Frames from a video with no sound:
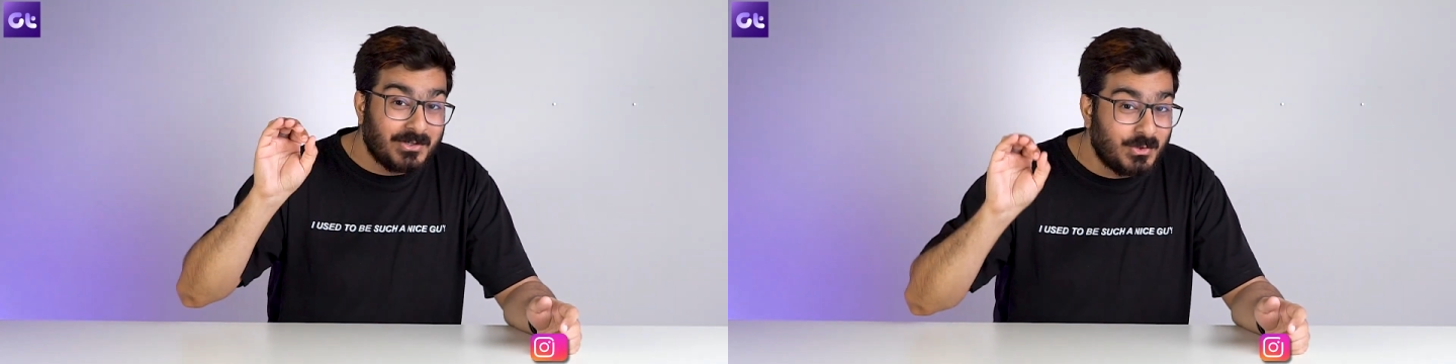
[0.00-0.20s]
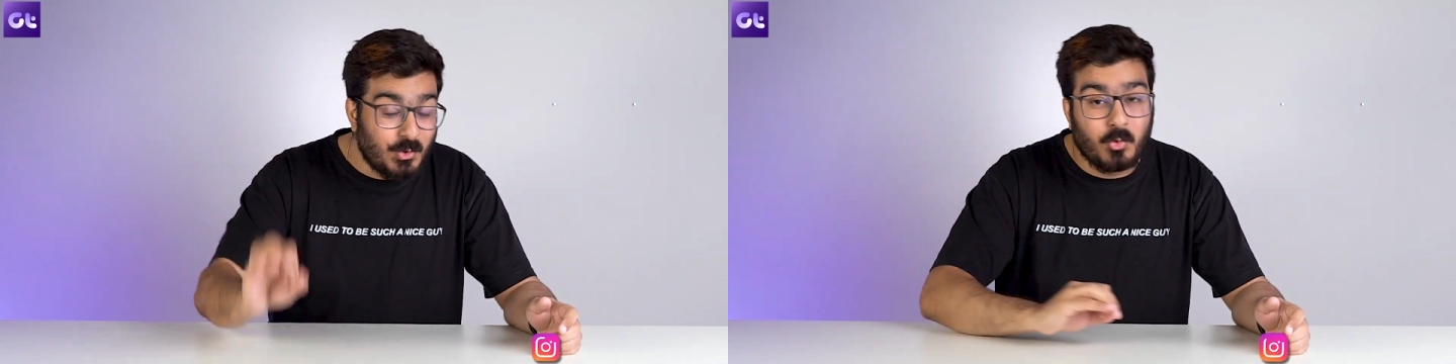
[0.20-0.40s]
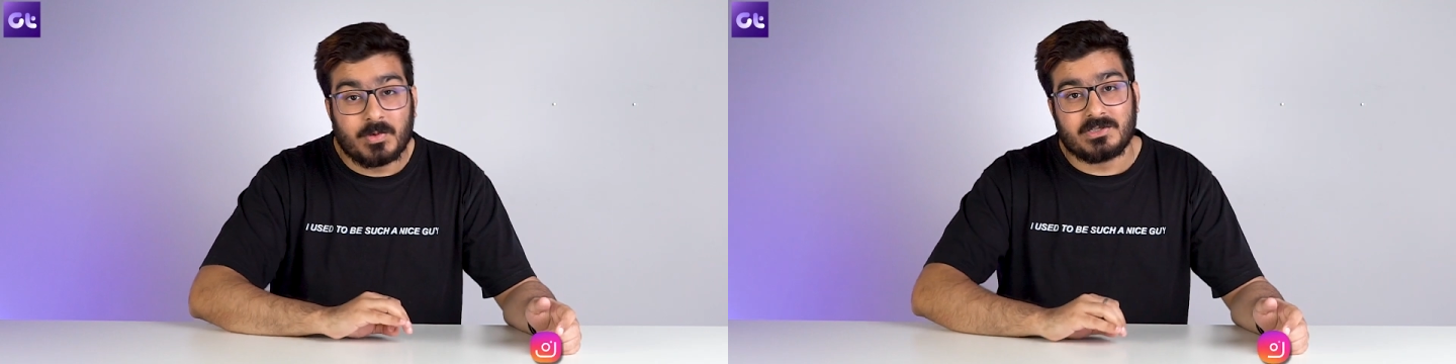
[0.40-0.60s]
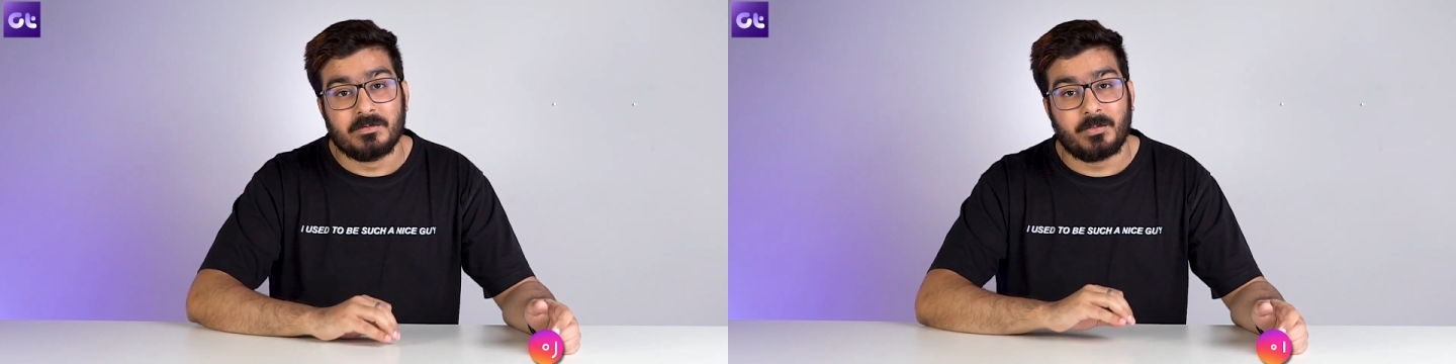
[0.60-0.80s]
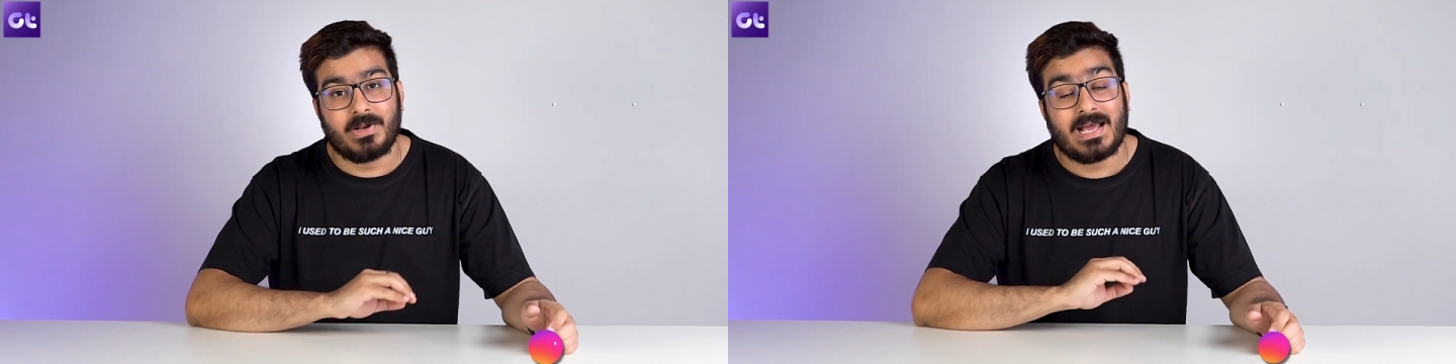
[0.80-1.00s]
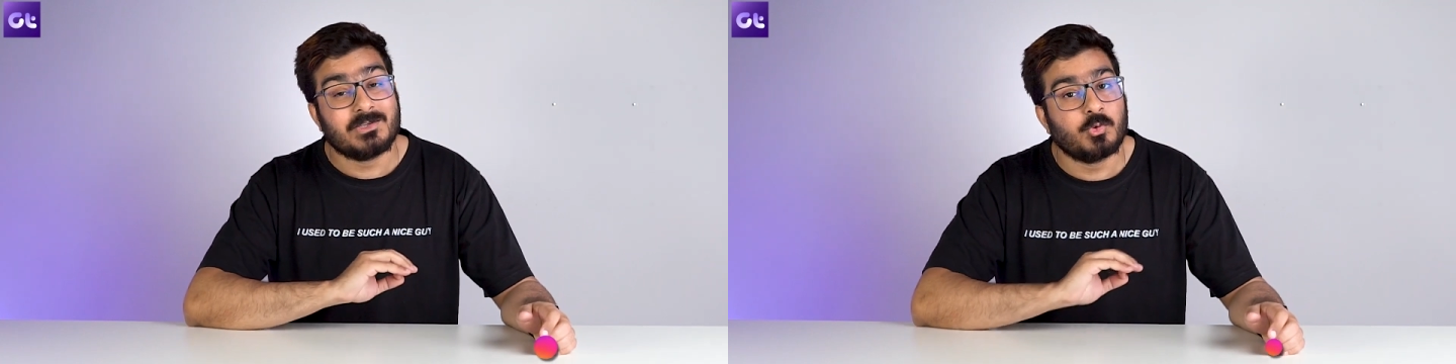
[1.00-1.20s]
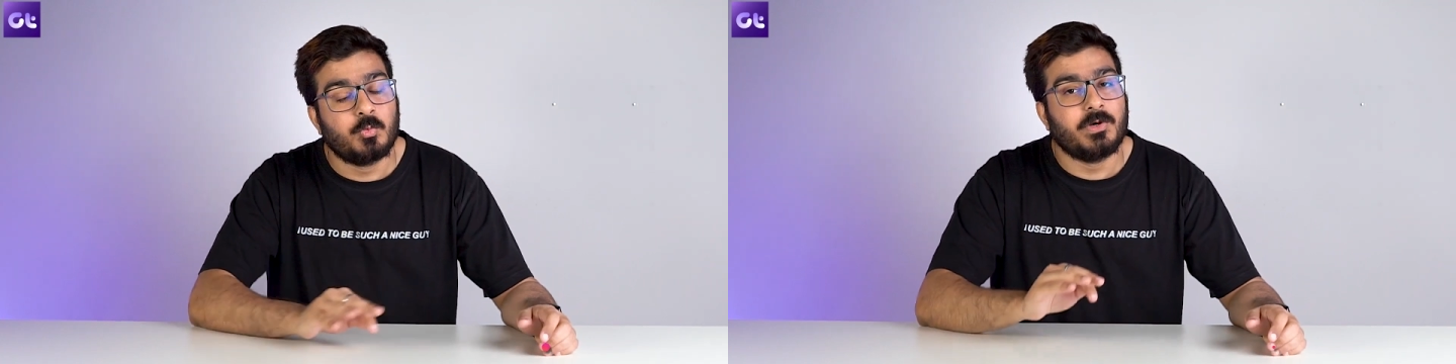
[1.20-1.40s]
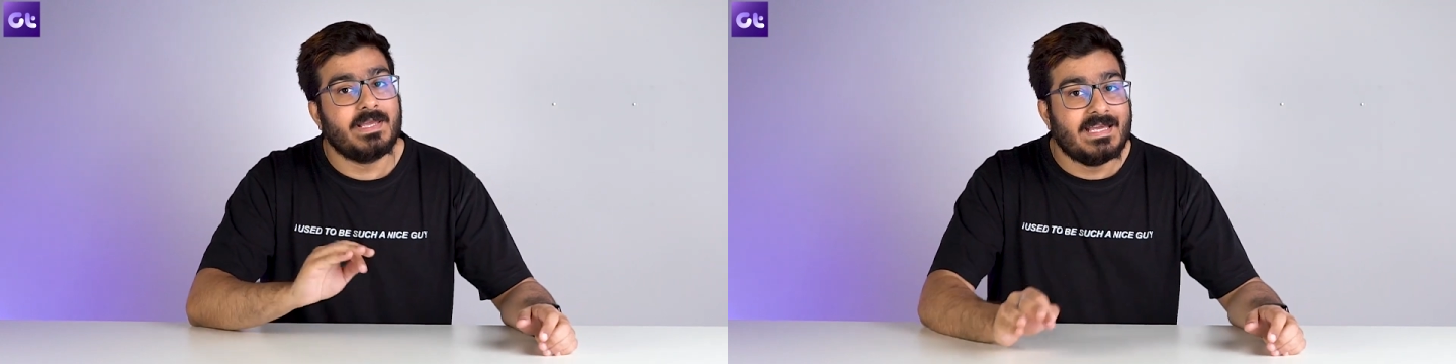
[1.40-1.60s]
super simple and
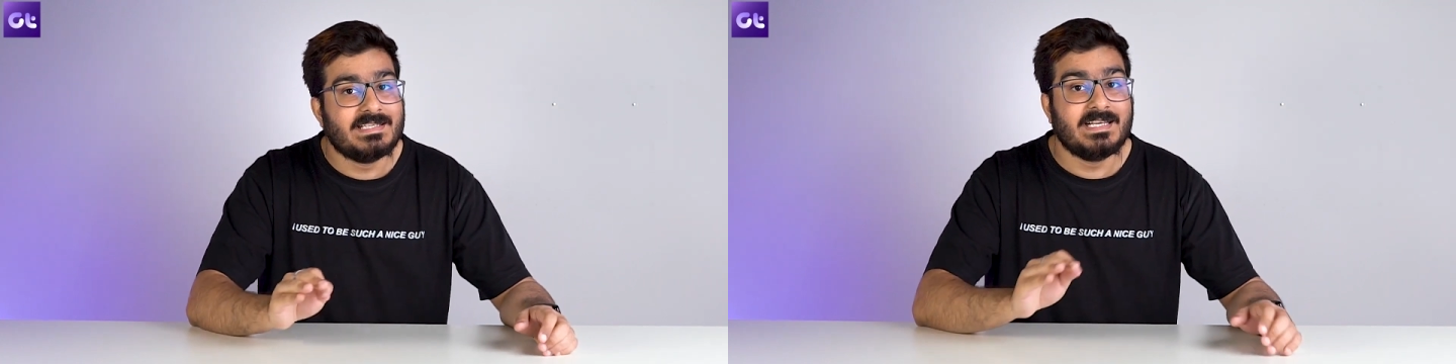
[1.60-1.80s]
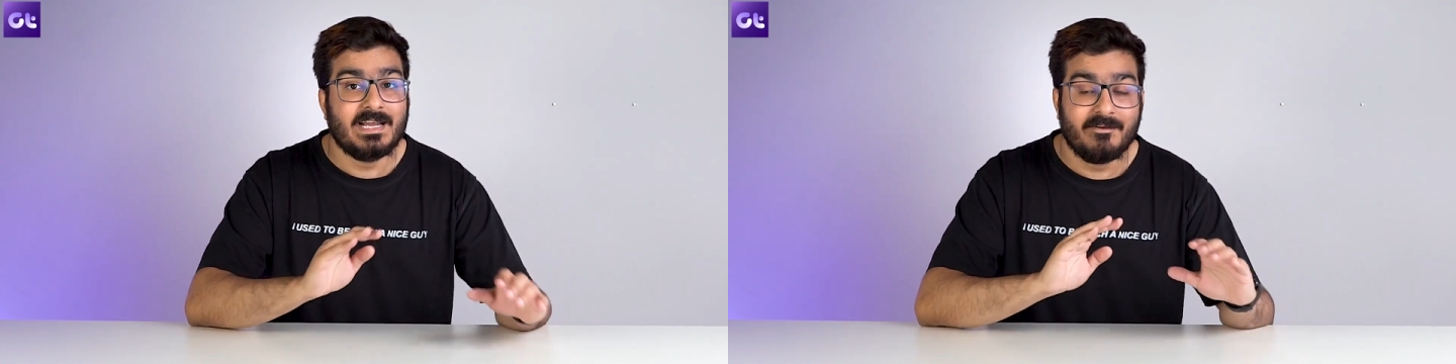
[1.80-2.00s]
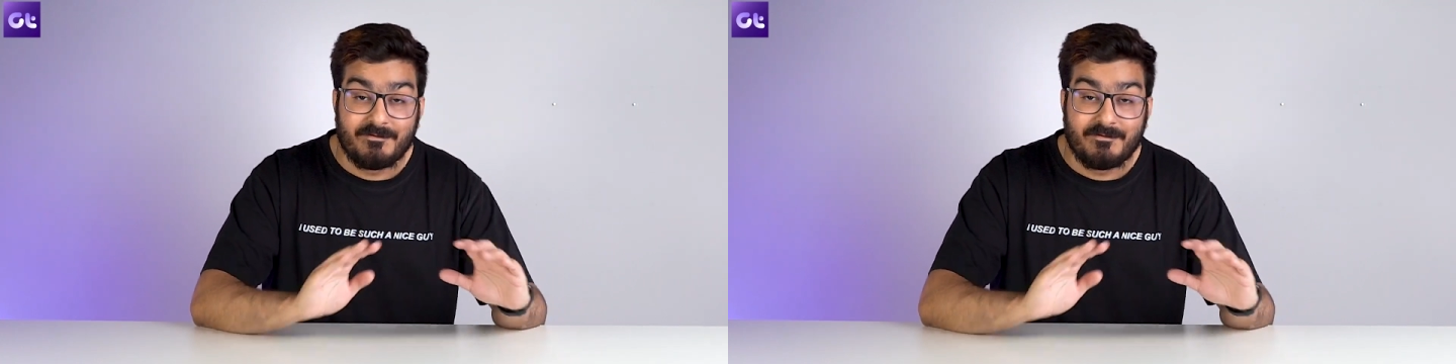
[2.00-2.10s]
super easy